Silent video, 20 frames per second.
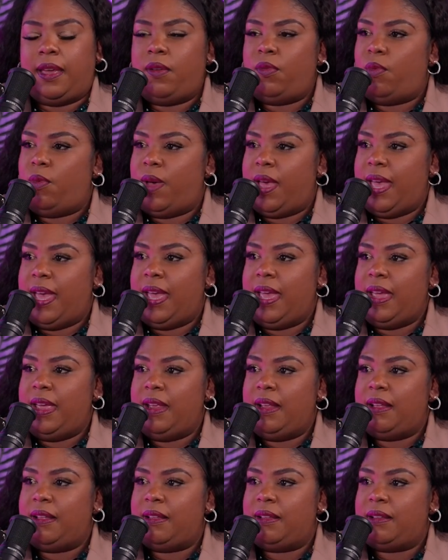way
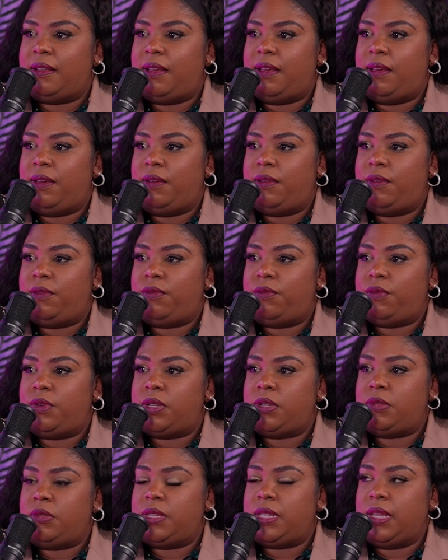of
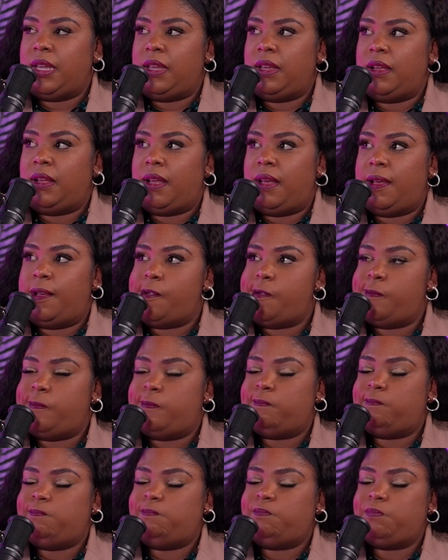reducing
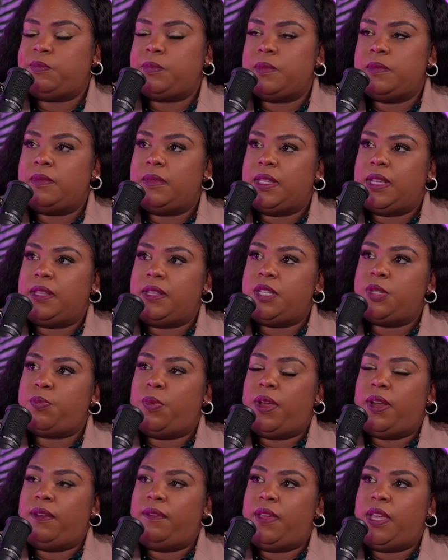the
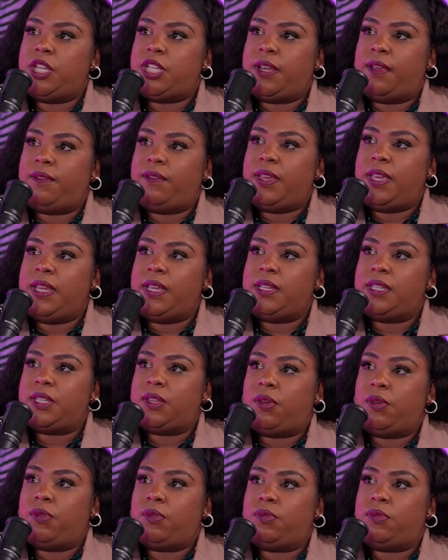spread of HIV.
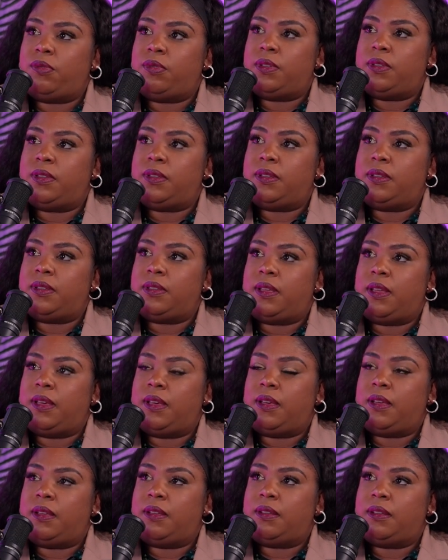So
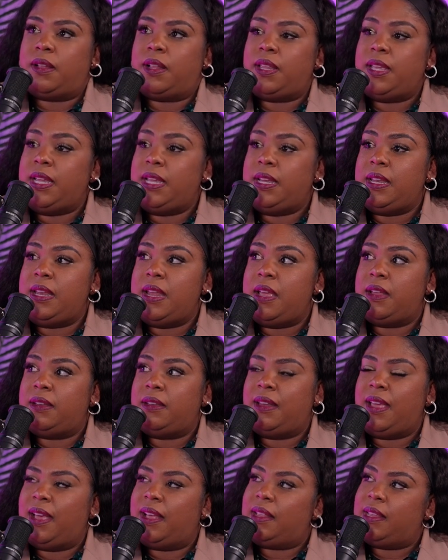
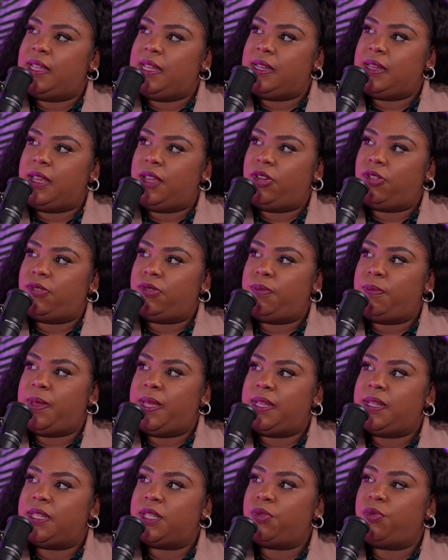not clean needle,
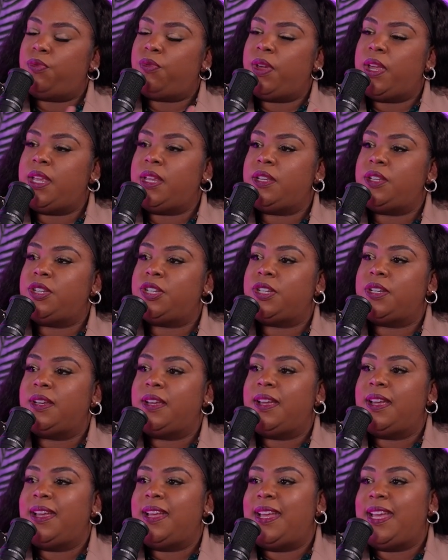but syringe
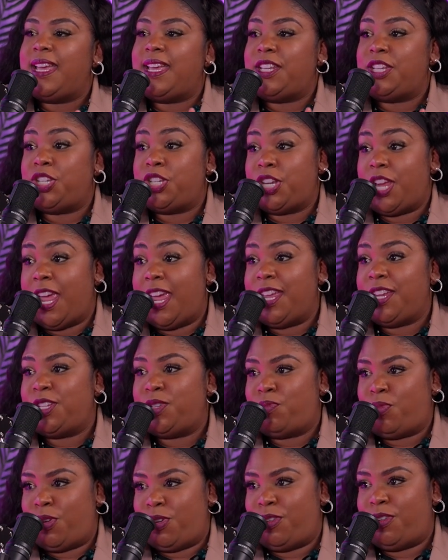
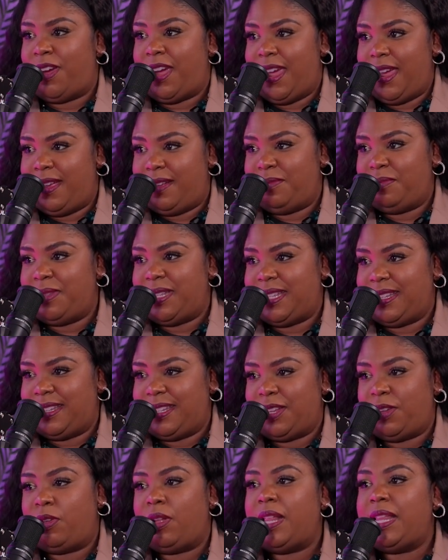exchange programs.
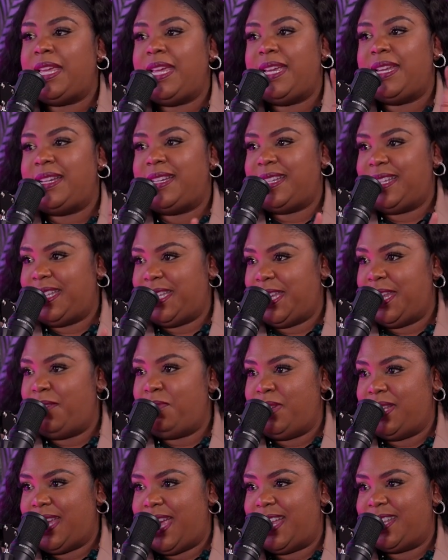So clean is a
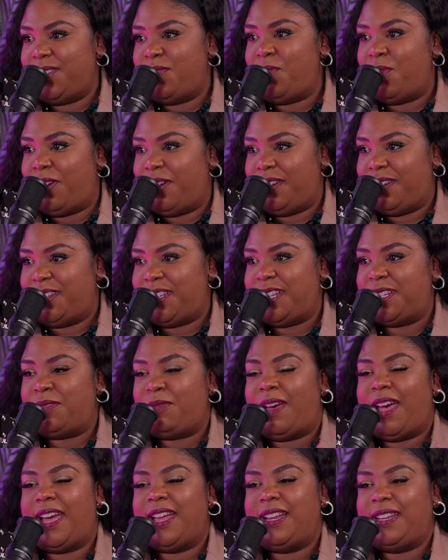stigmatizing word, so that's
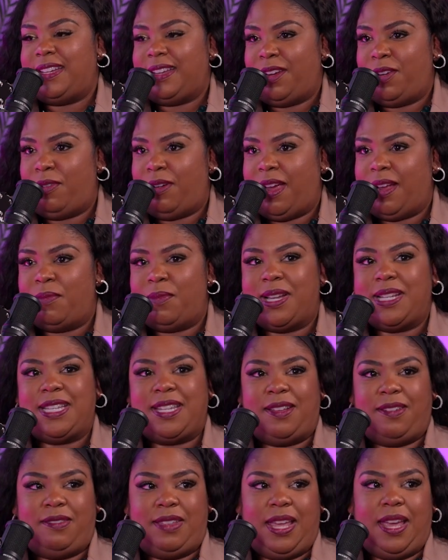why I had to correct
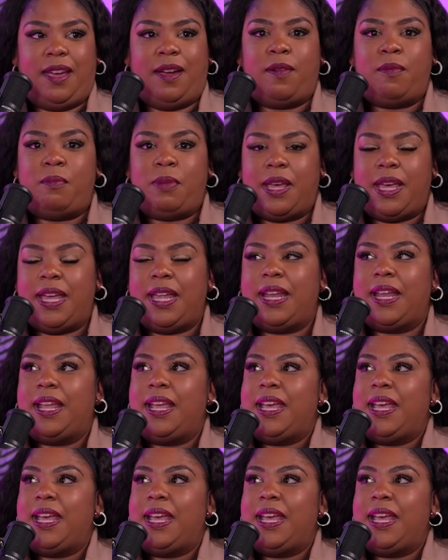myself there. But